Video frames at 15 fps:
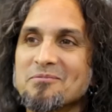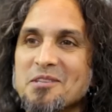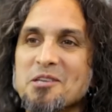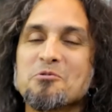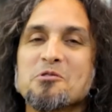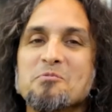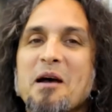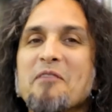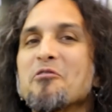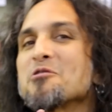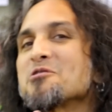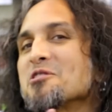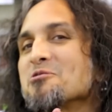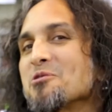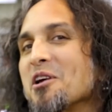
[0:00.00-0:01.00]
This was my
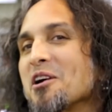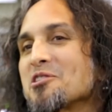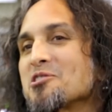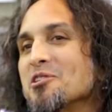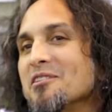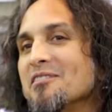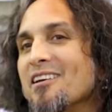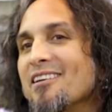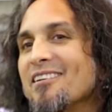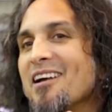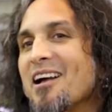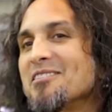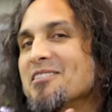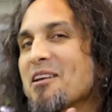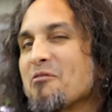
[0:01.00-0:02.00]
first introduction.
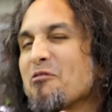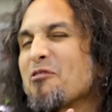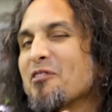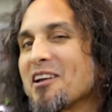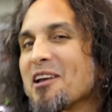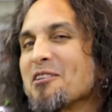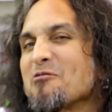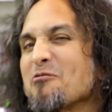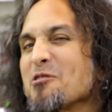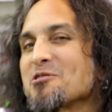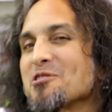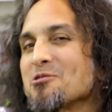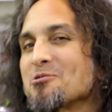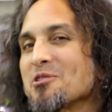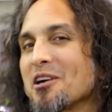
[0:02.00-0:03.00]
And you never forget your
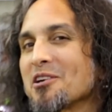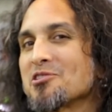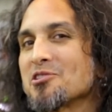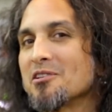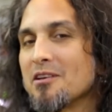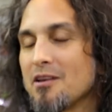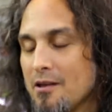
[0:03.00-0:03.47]
first introduction.